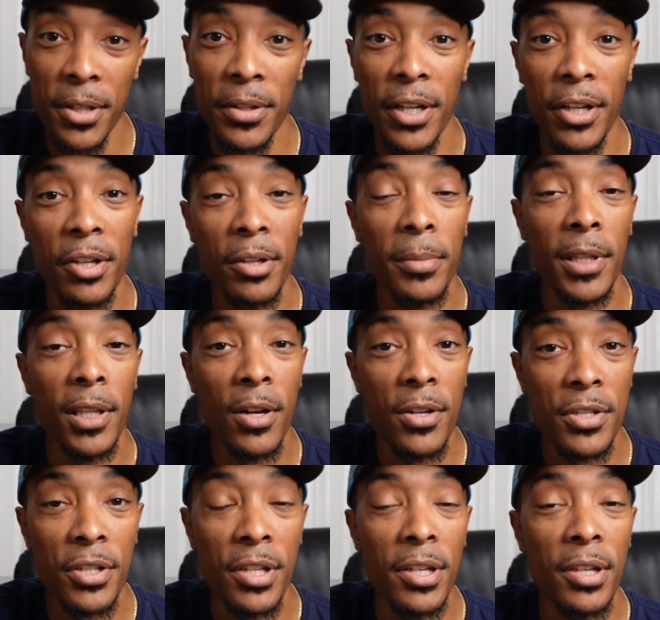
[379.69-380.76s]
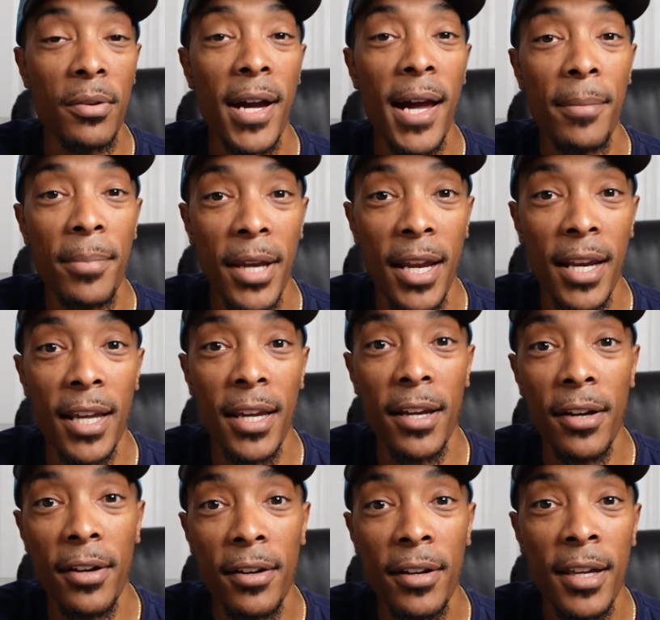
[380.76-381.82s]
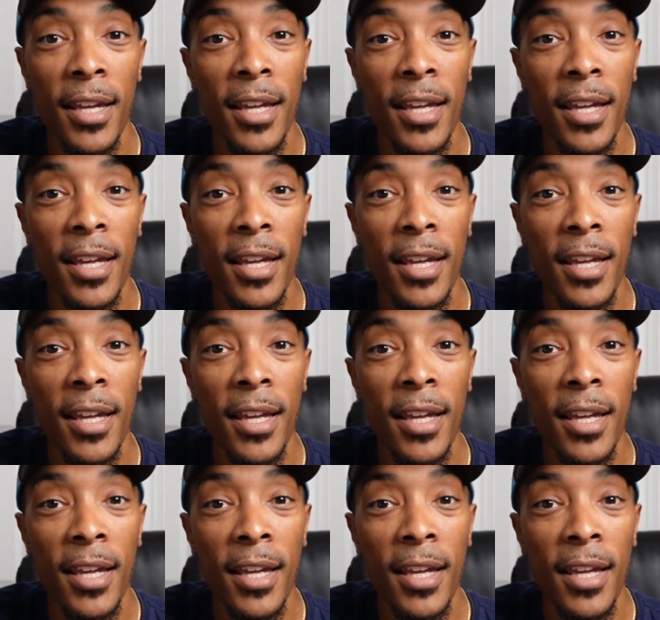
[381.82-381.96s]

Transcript: they're going to be launching the new iPad Air.